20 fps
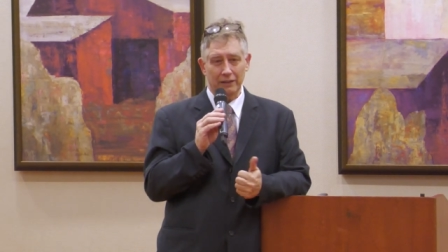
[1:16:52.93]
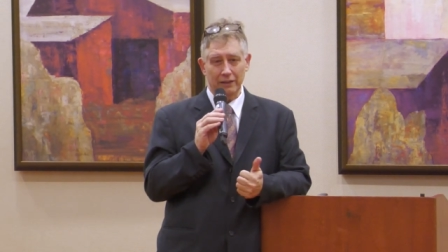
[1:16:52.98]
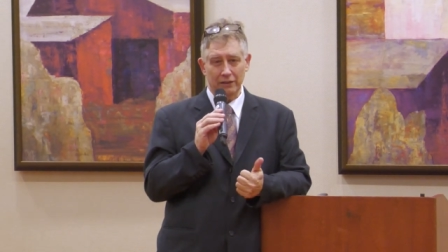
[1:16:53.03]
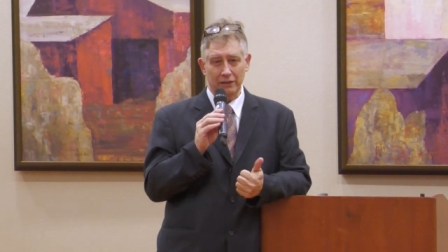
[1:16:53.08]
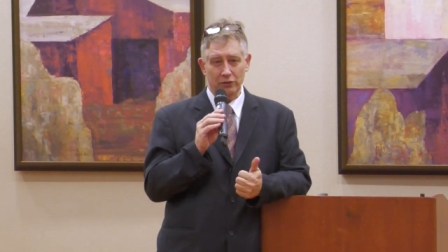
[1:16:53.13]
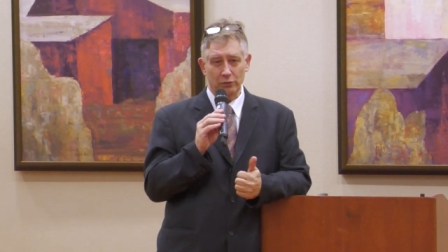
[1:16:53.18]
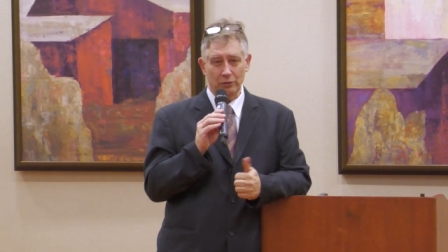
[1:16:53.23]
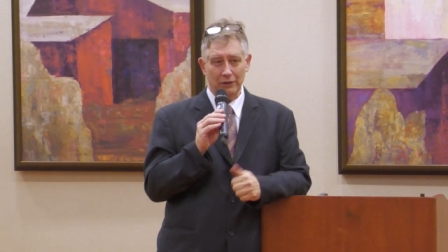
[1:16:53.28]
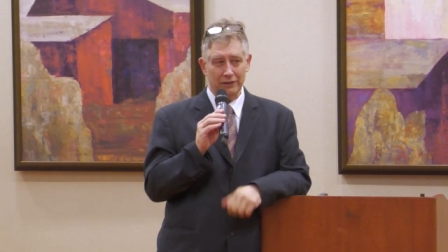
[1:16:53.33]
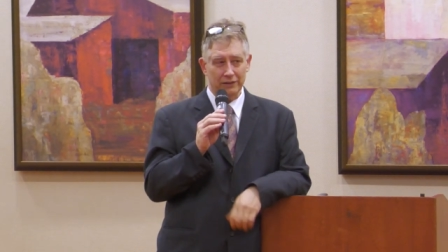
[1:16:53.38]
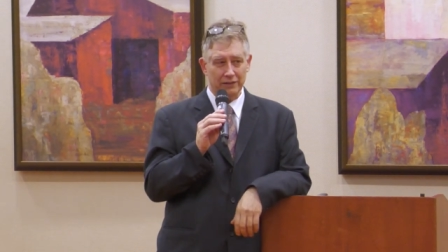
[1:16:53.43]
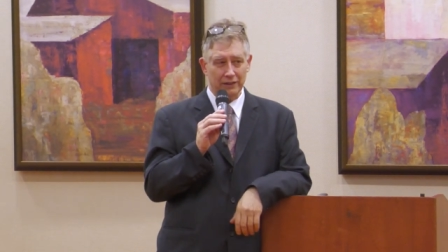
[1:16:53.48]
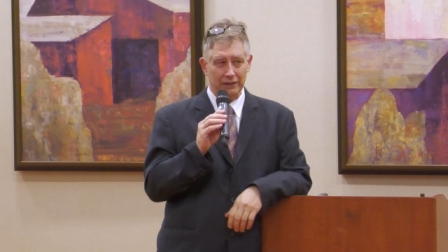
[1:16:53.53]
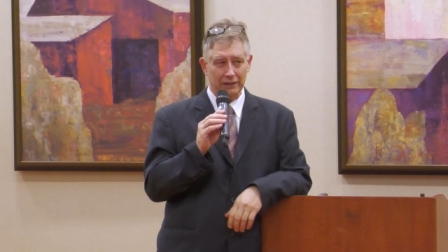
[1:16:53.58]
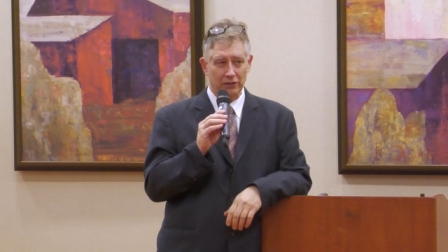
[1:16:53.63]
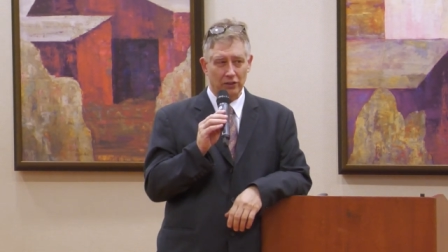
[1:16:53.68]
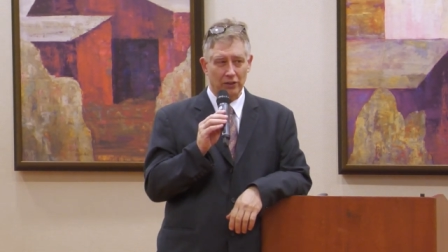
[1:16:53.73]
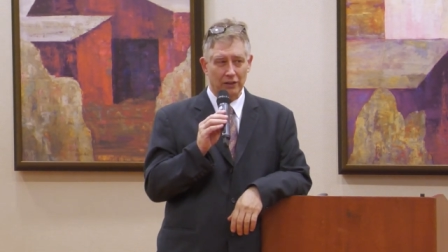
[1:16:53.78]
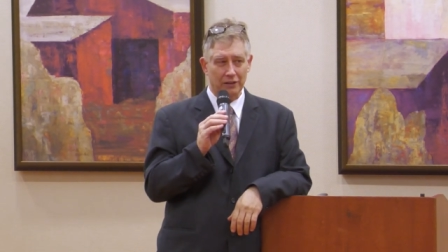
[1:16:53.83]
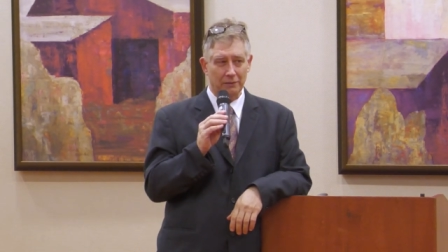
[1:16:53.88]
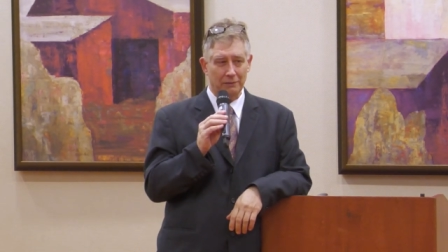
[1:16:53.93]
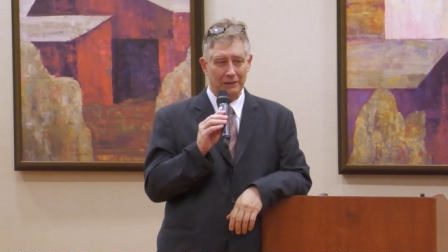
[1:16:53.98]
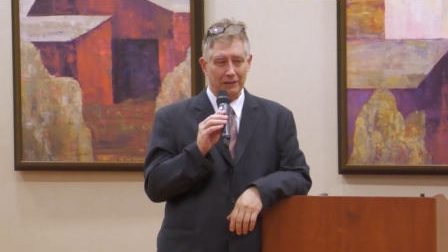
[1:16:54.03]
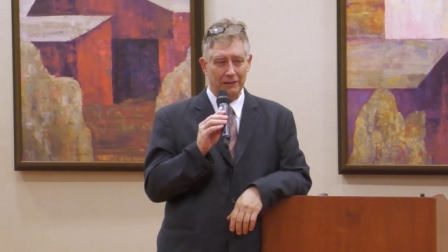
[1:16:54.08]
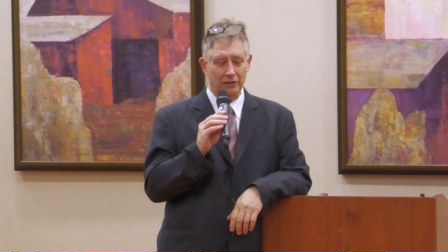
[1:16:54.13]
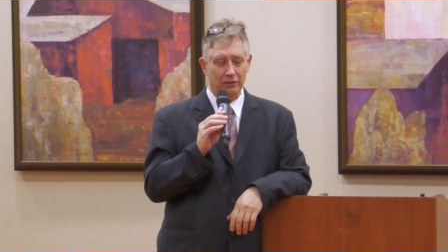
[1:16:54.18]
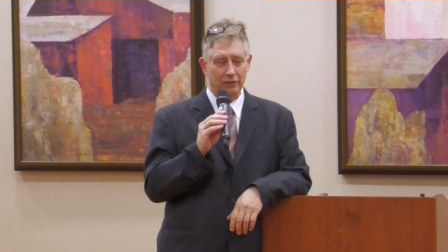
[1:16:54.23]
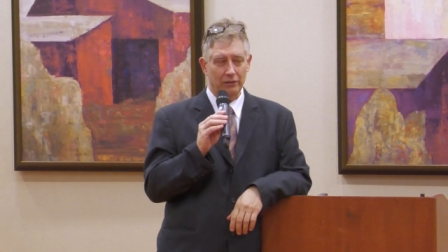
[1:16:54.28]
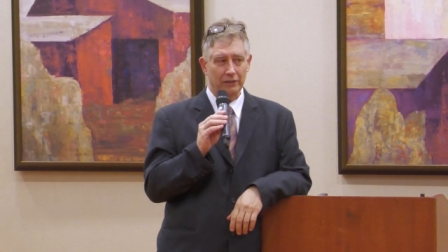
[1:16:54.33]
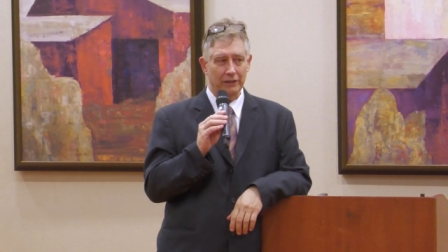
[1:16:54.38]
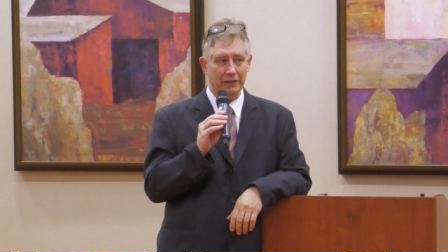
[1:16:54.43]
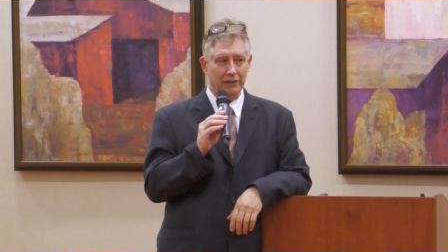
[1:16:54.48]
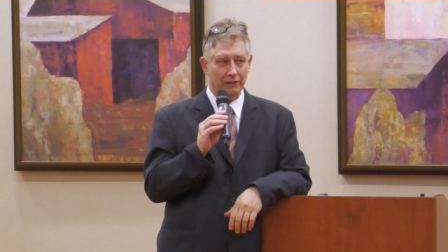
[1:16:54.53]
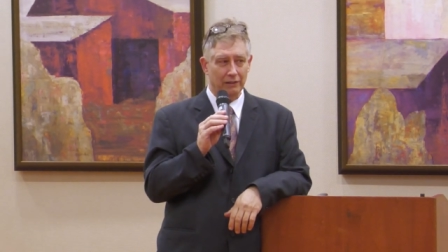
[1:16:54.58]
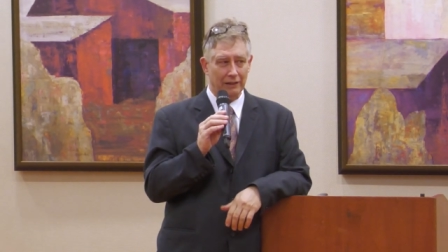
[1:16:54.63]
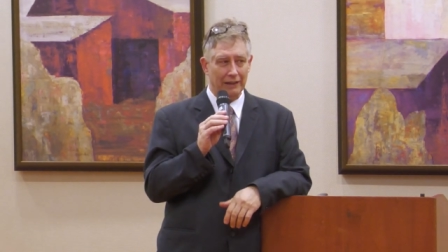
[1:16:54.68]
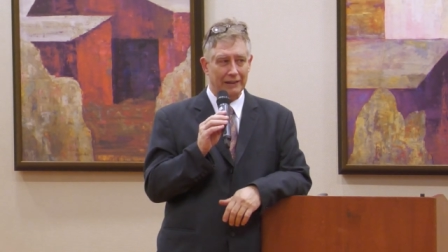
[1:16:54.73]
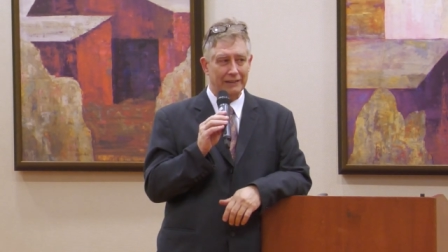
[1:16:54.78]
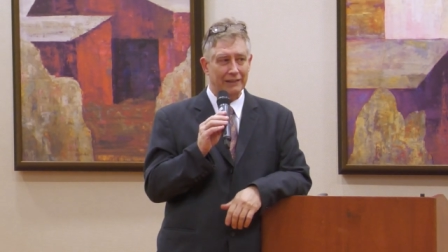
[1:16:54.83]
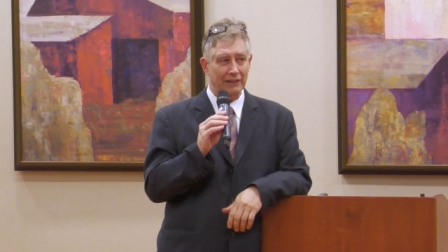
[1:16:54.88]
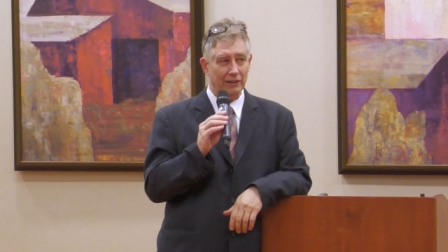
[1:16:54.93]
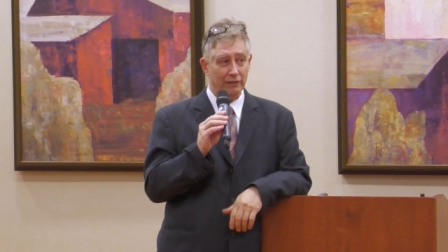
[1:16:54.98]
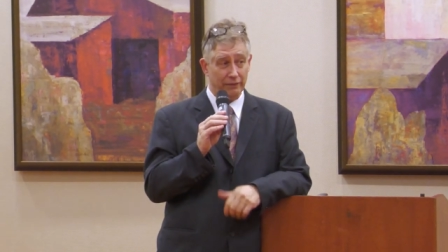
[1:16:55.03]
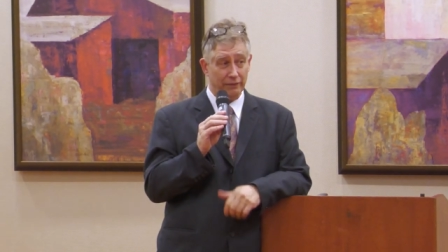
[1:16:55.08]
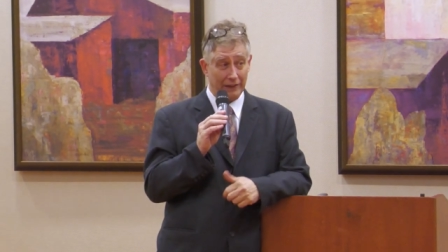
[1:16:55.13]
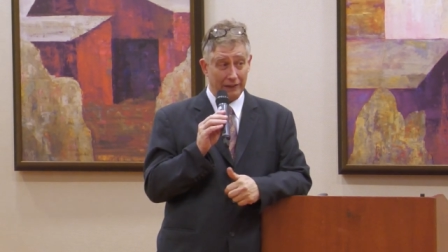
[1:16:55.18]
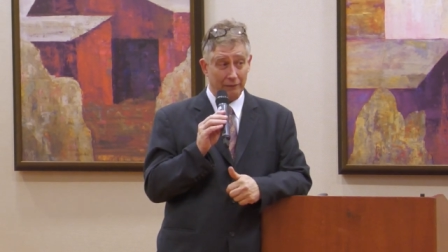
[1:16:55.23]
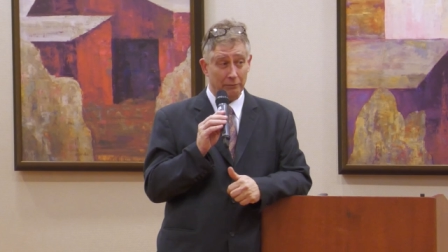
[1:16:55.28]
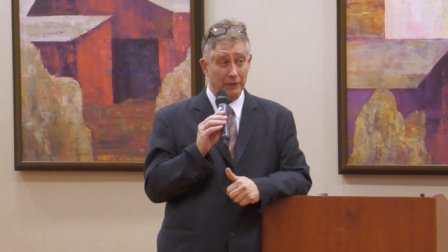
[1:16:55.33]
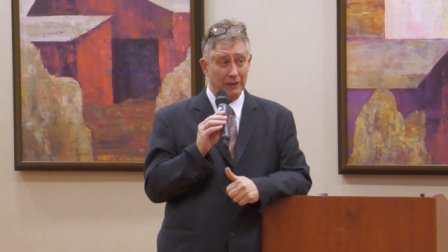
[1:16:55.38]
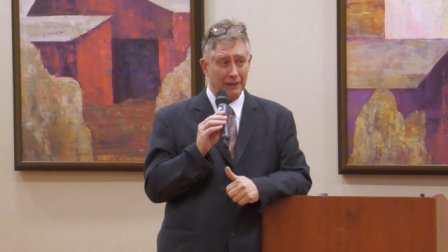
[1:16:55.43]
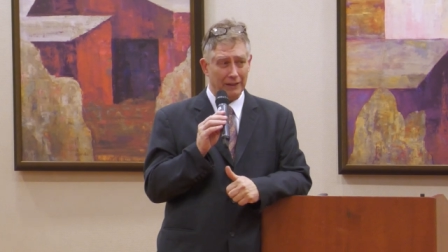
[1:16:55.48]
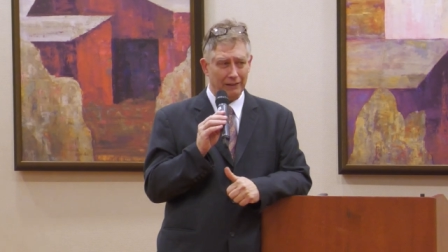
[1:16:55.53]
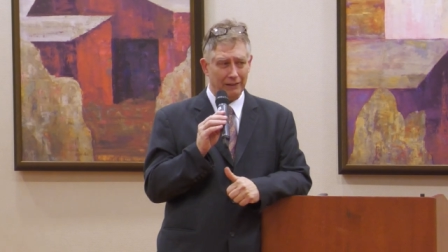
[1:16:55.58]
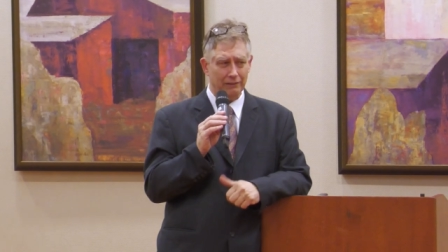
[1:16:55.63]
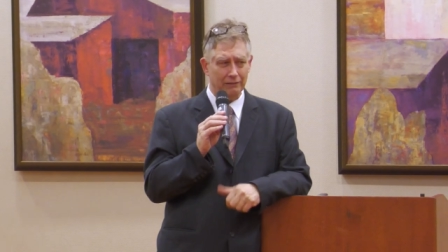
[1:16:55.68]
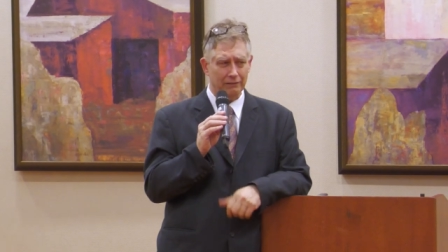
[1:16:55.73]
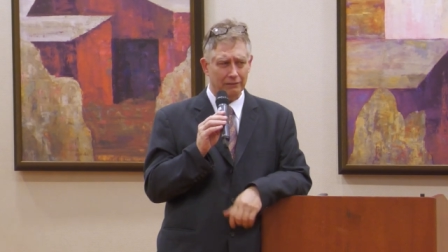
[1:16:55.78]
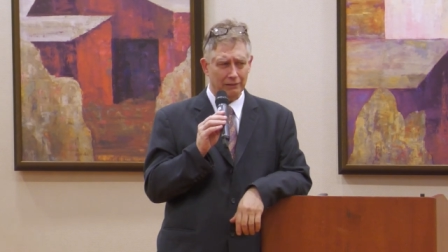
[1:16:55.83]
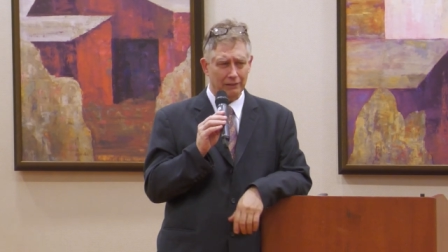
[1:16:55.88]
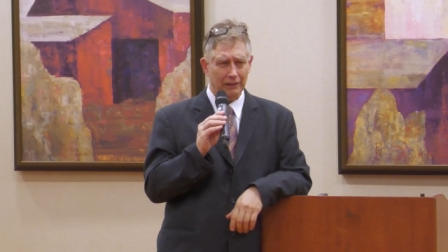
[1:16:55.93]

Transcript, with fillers: the drugs I talked about earlier, like Dalfampridine,